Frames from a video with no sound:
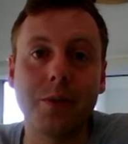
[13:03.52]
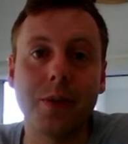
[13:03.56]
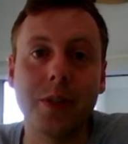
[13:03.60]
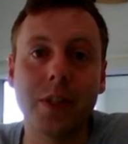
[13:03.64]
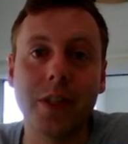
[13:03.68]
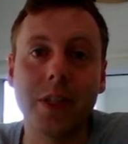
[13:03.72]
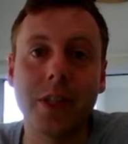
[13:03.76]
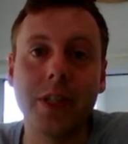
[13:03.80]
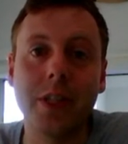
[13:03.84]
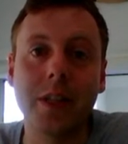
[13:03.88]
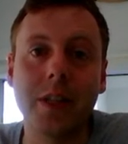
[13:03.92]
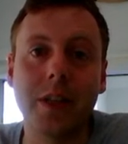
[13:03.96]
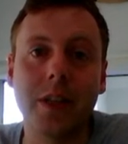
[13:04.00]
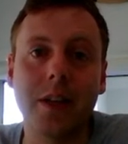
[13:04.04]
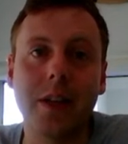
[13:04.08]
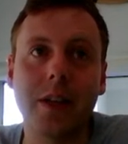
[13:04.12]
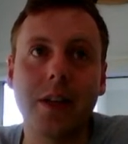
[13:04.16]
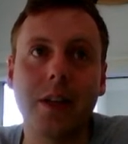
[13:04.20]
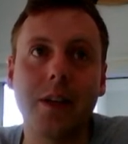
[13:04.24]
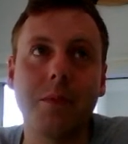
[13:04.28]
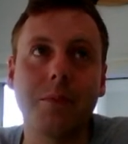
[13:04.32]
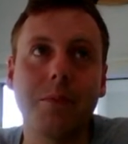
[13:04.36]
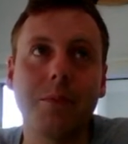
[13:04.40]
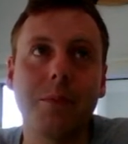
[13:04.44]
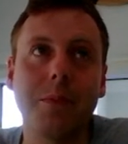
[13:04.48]
really.
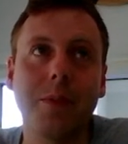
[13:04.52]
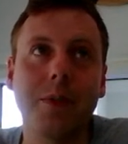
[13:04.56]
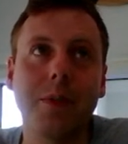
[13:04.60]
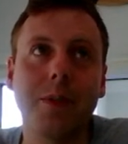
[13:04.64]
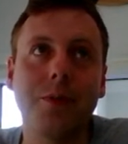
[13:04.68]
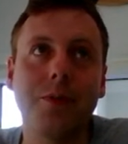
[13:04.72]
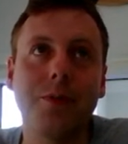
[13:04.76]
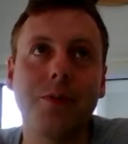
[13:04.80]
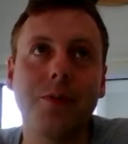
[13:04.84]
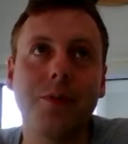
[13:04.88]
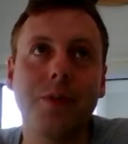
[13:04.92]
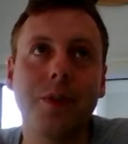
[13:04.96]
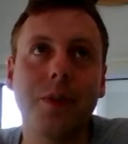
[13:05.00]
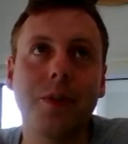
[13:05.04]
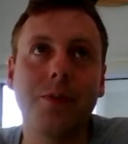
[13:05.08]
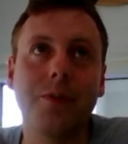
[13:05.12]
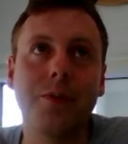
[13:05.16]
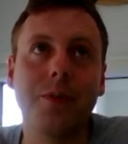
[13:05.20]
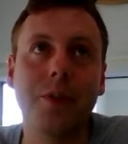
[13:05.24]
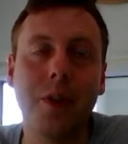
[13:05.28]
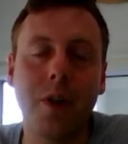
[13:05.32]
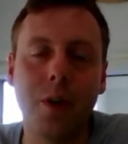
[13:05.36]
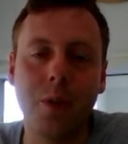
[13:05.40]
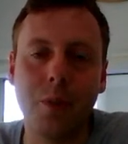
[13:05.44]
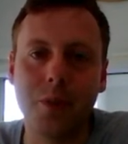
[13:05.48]
If
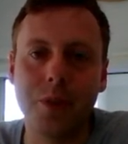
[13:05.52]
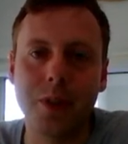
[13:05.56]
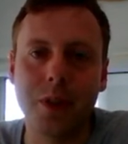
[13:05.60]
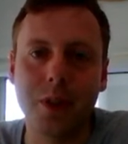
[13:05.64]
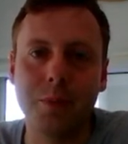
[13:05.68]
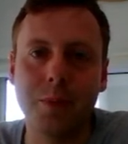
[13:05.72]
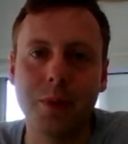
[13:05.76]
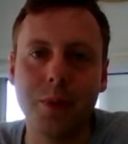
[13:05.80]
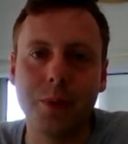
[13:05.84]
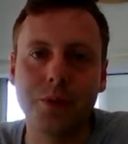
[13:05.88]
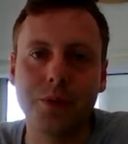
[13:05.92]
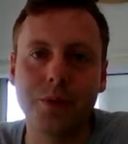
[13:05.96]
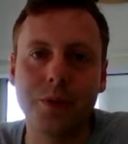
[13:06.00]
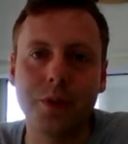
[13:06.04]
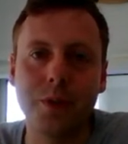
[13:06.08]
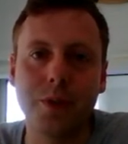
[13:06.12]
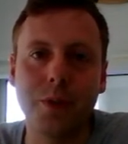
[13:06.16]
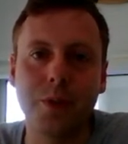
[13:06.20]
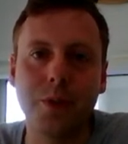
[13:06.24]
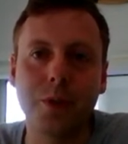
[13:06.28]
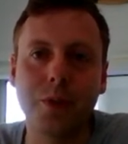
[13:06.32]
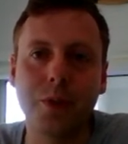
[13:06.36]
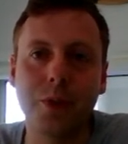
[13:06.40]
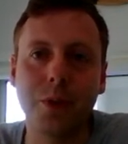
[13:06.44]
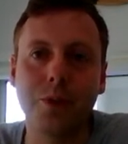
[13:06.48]
the whole thing appeals to
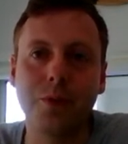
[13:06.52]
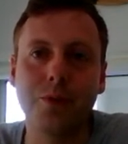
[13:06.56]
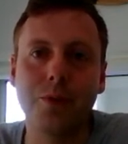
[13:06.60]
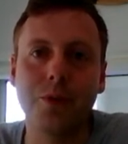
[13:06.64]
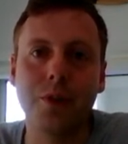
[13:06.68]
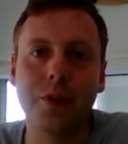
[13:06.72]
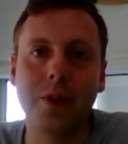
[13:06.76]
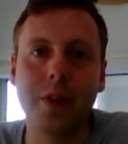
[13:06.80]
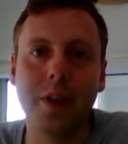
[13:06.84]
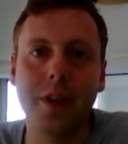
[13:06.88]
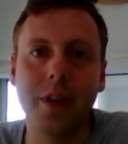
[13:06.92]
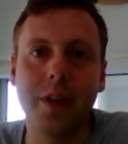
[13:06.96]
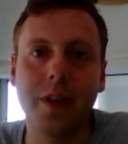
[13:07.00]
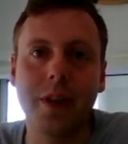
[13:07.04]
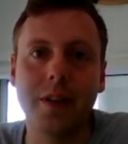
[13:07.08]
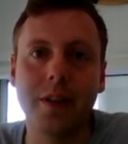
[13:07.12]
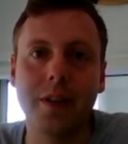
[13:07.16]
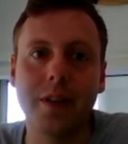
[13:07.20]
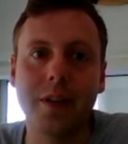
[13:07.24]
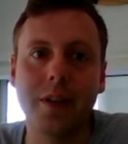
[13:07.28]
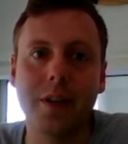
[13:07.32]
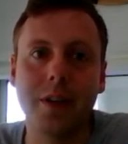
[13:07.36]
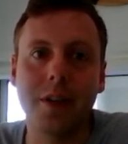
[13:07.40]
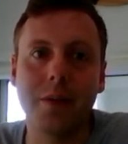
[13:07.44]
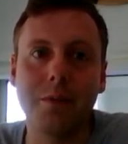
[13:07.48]
you, go for it,
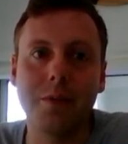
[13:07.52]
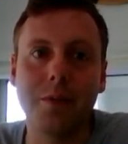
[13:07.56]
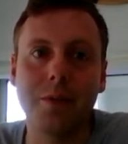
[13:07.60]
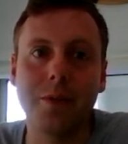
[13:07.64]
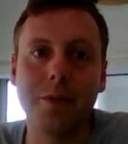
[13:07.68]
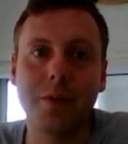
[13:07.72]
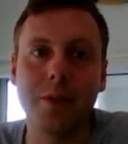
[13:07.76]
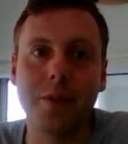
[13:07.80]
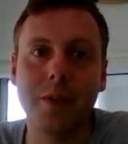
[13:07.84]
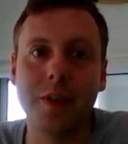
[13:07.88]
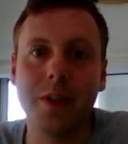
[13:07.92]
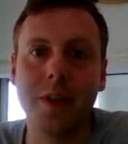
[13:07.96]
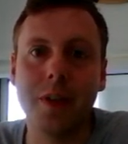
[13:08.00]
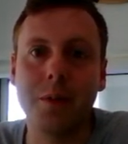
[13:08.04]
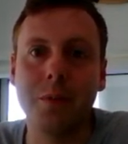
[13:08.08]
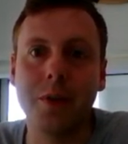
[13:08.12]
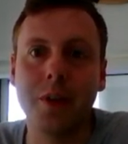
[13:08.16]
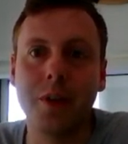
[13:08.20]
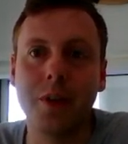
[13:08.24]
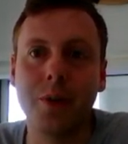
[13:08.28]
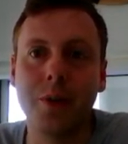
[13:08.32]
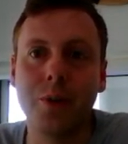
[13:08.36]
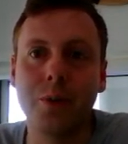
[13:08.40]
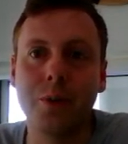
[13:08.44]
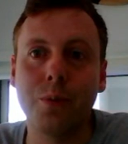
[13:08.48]
and let me
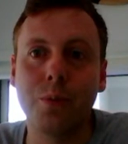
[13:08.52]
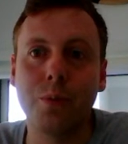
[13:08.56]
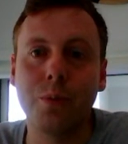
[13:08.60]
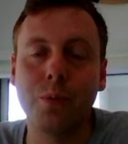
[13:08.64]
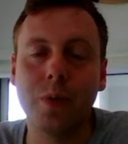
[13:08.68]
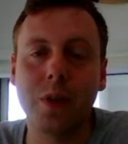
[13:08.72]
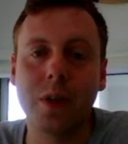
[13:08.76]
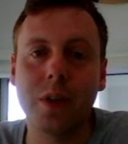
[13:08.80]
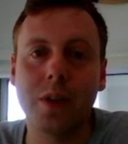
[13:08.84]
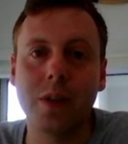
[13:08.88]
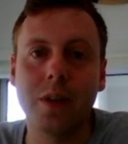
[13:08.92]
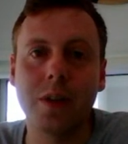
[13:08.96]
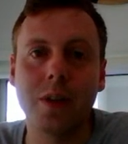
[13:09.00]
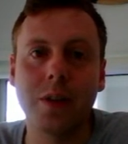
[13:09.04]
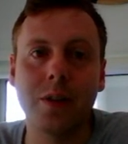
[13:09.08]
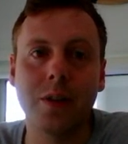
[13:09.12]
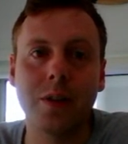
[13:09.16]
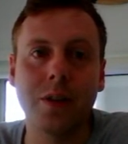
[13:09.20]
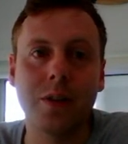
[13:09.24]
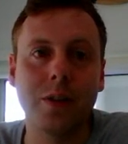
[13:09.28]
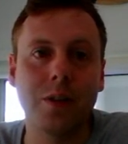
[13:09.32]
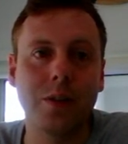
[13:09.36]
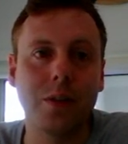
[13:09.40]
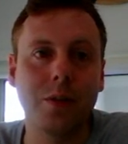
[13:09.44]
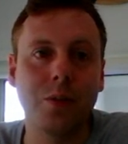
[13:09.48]
know
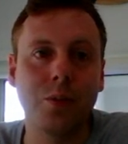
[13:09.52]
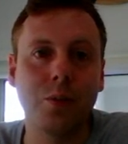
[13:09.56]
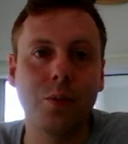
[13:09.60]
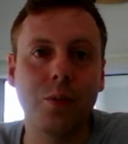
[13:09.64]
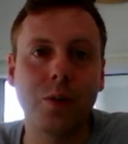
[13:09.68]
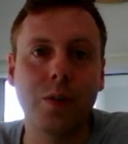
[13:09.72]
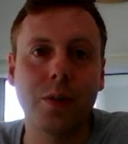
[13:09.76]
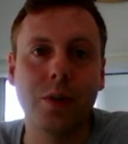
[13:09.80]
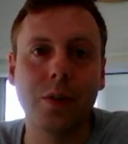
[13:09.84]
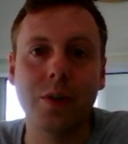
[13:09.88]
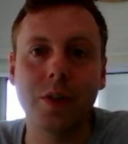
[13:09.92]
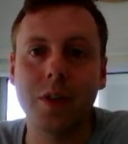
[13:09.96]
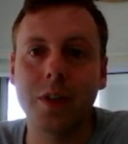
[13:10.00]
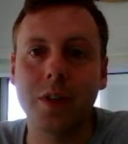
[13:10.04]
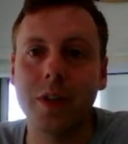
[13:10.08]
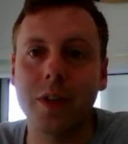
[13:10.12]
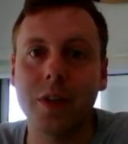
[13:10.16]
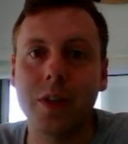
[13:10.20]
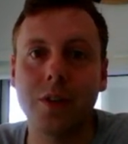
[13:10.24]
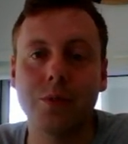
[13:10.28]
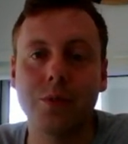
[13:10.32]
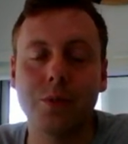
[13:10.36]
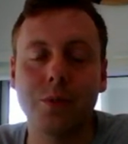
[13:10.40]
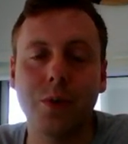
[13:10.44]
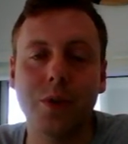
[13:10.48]
what you think and
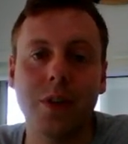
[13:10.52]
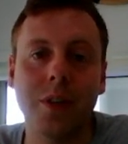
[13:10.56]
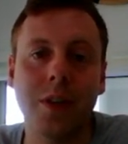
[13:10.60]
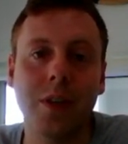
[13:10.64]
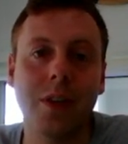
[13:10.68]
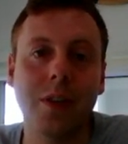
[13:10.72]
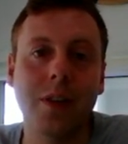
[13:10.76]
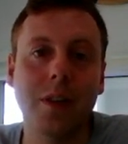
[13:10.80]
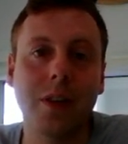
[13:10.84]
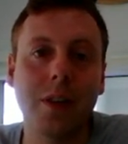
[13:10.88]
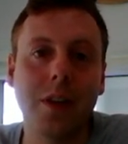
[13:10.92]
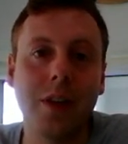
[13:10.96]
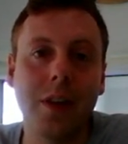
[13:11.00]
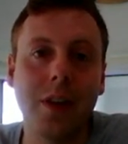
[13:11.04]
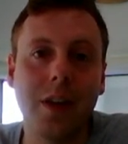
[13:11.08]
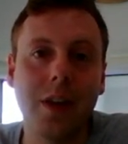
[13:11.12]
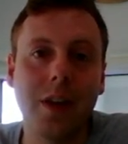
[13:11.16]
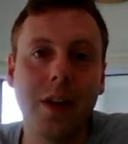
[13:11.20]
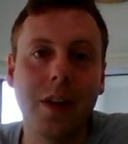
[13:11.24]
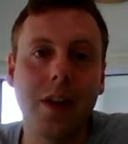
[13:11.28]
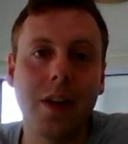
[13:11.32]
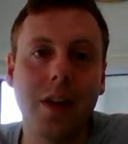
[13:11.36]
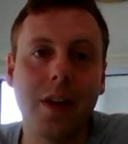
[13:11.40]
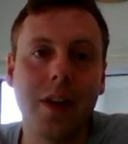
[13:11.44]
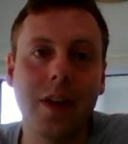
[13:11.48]
how it's worked out.
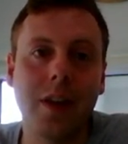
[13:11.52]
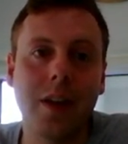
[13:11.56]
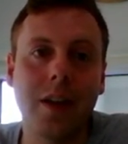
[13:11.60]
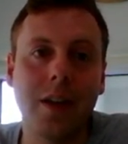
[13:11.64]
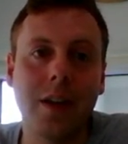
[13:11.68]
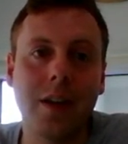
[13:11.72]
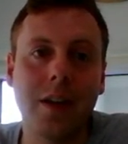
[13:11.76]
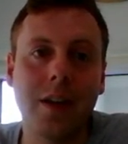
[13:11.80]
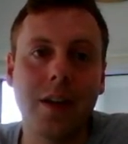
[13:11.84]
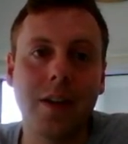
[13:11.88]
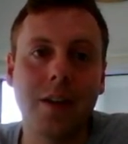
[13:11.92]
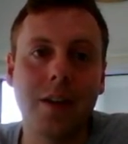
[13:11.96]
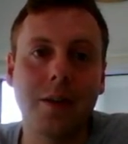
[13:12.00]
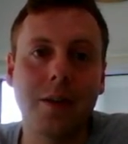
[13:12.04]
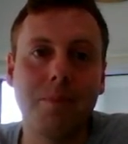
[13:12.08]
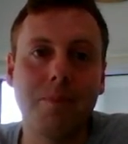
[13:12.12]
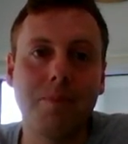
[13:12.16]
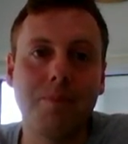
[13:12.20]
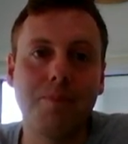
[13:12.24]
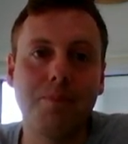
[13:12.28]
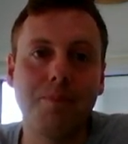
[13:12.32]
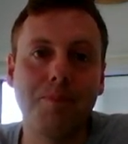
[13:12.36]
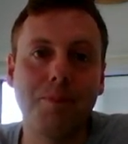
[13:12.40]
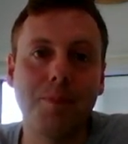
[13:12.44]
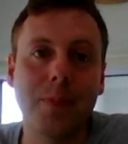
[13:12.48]

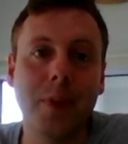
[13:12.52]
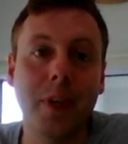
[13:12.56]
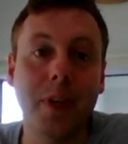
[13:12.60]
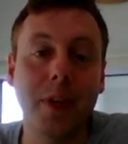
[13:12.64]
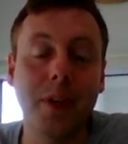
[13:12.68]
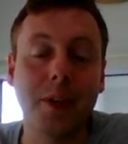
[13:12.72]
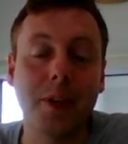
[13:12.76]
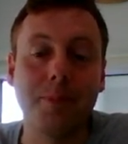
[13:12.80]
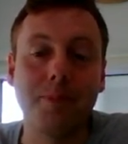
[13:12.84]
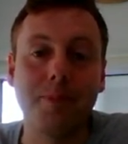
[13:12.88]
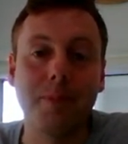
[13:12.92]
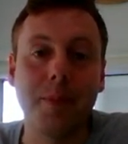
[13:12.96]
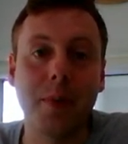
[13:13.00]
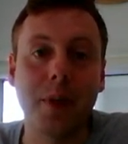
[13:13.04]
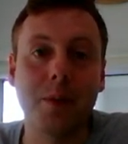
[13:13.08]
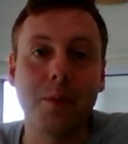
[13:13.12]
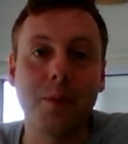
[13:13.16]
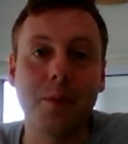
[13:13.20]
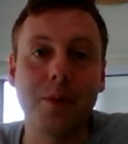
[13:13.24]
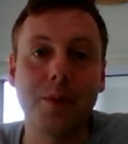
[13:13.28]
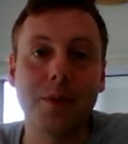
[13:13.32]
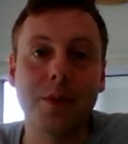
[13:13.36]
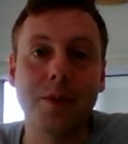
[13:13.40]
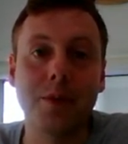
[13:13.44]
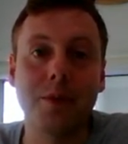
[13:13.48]
Yeah,
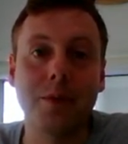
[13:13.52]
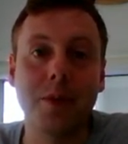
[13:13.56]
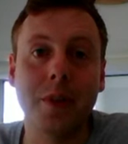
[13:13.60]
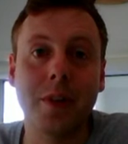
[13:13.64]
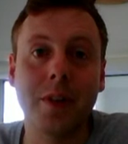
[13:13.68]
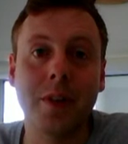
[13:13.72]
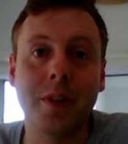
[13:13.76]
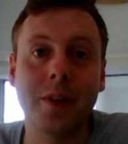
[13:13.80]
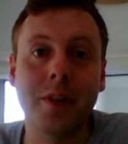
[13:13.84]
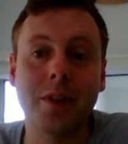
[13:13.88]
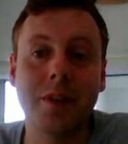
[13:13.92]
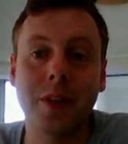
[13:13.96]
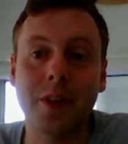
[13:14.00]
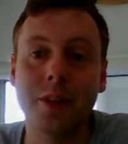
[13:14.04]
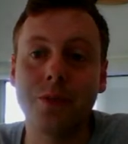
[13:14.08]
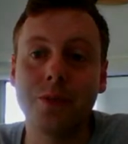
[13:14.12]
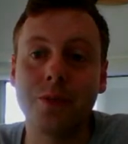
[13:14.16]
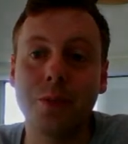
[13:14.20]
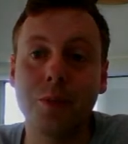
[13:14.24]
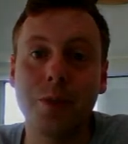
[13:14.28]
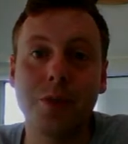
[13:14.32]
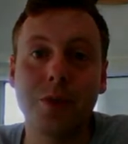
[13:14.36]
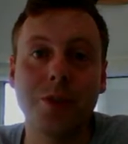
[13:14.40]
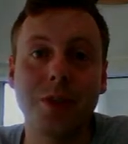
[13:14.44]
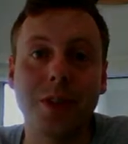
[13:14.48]
otherwise, thanks
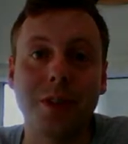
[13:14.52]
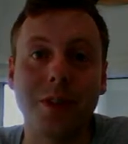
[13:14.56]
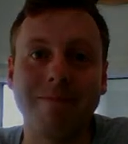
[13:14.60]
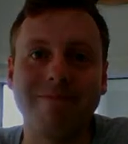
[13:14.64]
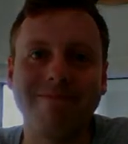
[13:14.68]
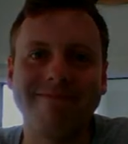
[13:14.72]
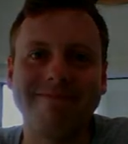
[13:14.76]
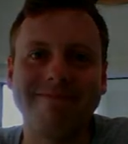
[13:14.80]
for watching.